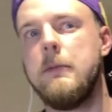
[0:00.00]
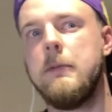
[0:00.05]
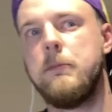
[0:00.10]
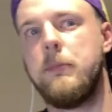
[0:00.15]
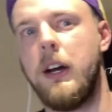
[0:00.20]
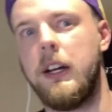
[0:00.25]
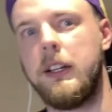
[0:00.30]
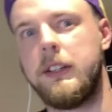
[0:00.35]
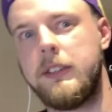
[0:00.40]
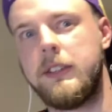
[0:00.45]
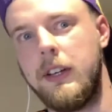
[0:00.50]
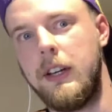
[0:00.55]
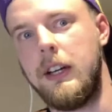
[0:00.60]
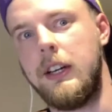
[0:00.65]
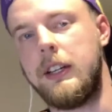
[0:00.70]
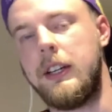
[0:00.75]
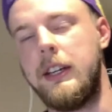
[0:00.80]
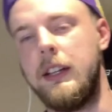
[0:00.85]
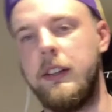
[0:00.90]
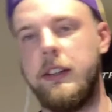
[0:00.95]
But
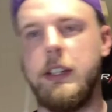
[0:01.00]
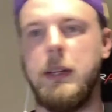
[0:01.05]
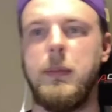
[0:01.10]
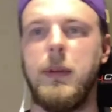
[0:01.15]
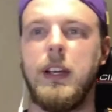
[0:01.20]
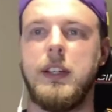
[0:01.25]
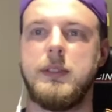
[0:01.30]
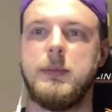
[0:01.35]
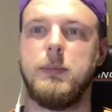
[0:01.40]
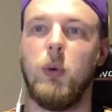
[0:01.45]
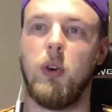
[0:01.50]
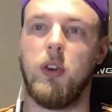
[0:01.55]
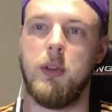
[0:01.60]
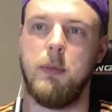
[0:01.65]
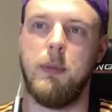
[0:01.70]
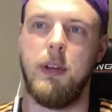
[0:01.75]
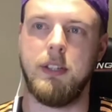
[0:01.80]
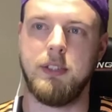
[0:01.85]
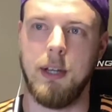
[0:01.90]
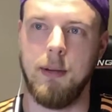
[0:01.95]
Chiellini
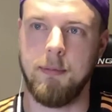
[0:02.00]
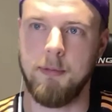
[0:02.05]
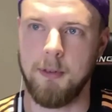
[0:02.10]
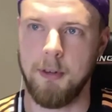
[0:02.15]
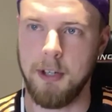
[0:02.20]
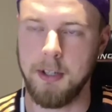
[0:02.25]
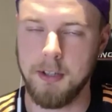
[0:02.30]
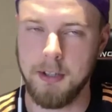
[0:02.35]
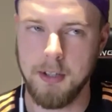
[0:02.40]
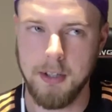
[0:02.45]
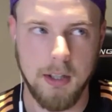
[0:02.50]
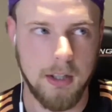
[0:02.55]
makes up for it.